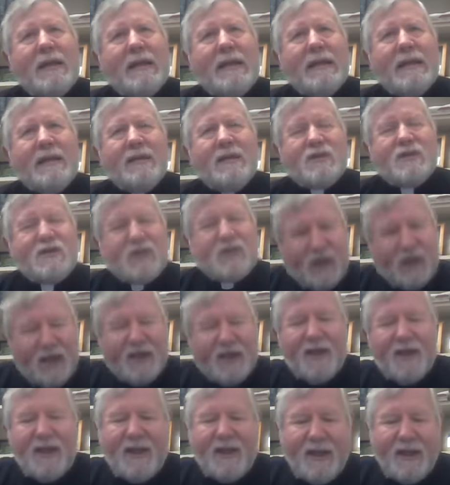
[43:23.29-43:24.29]
in
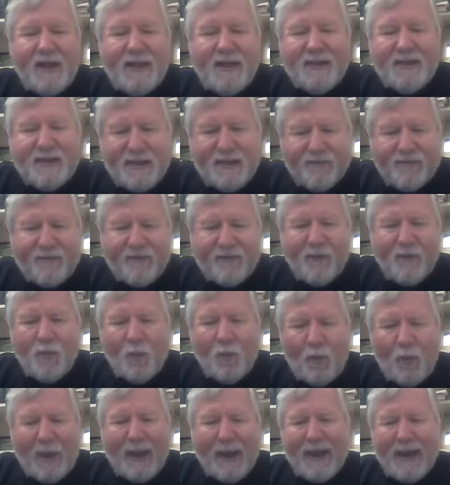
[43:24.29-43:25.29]
subtly
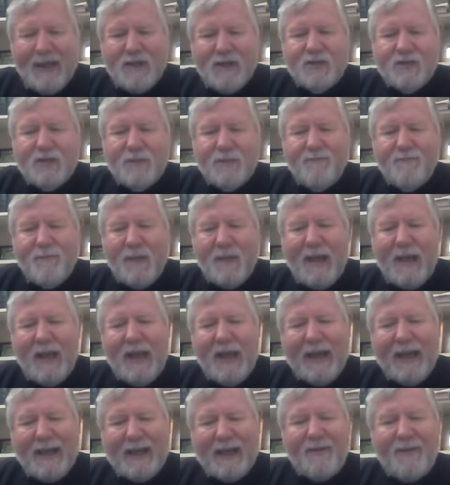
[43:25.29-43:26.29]
different ways,
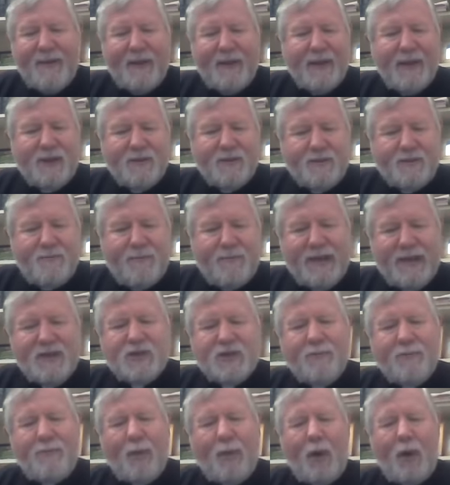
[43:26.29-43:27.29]
and I think that was
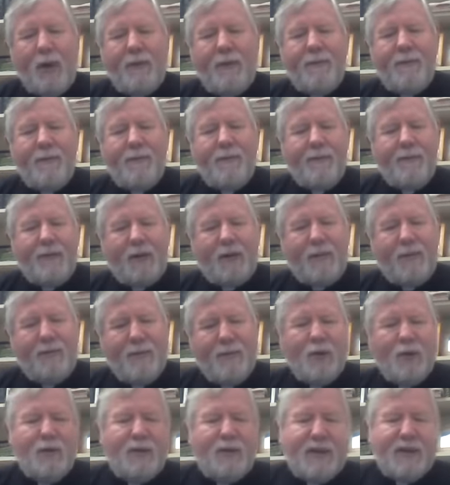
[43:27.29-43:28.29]
based upon the
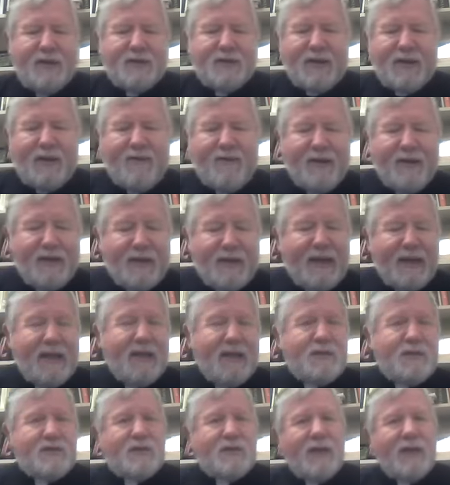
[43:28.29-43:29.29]
communities and the
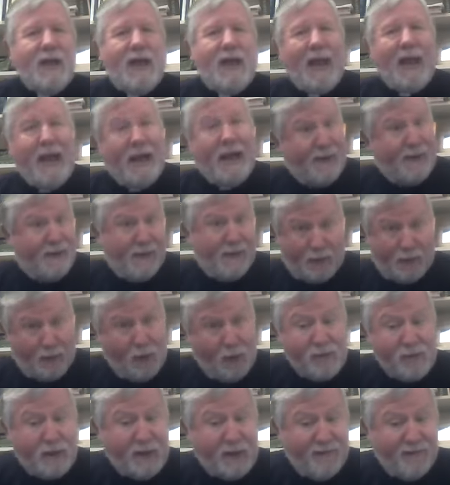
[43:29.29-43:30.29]
needs and their
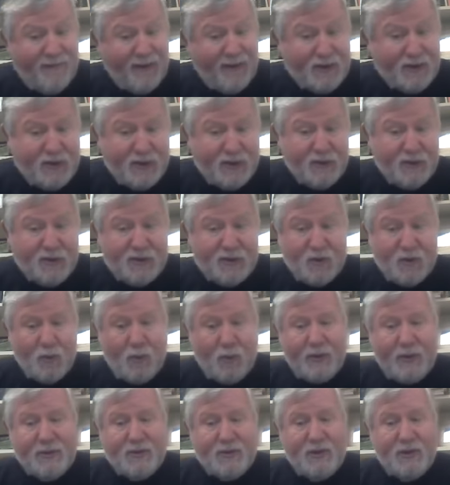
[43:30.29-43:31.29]
own convictions to
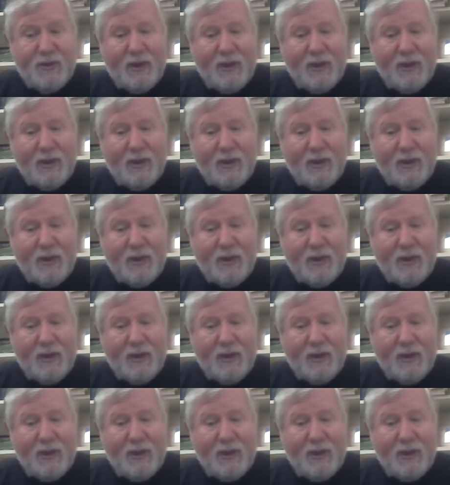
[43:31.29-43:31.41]
which